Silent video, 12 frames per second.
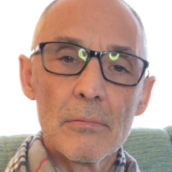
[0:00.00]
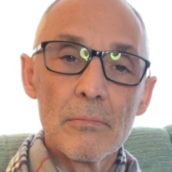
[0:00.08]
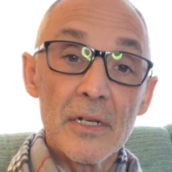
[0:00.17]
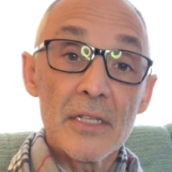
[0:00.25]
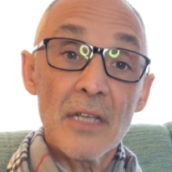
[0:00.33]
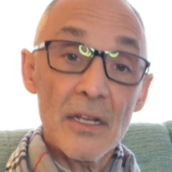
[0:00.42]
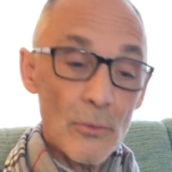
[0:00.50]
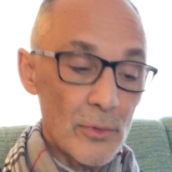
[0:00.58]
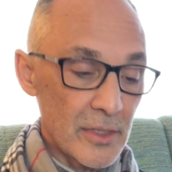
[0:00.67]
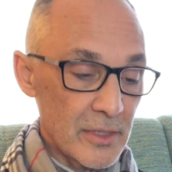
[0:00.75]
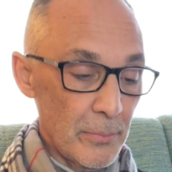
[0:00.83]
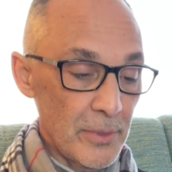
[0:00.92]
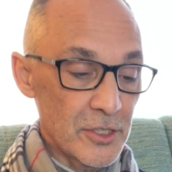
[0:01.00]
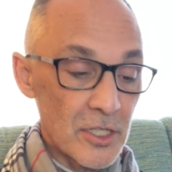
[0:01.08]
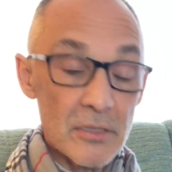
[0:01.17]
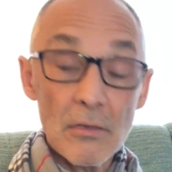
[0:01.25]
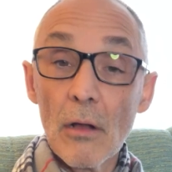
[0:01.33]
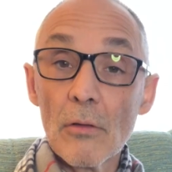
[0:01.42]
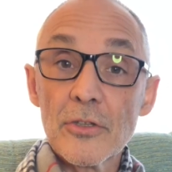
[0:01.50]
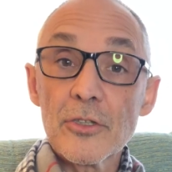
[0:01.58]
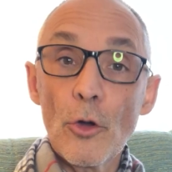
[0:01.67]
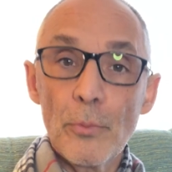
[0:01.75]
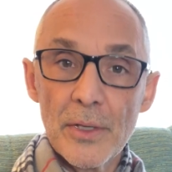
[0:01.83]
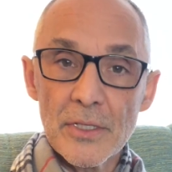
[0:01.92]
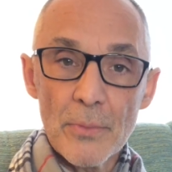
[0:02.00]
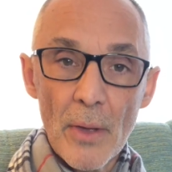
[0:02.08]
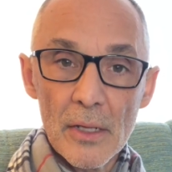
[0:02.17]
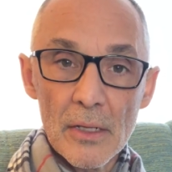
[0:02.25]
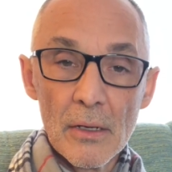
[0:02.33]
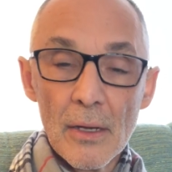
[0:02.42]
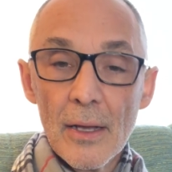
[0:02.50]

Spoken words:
because I don't want it to be just all soapy smelling.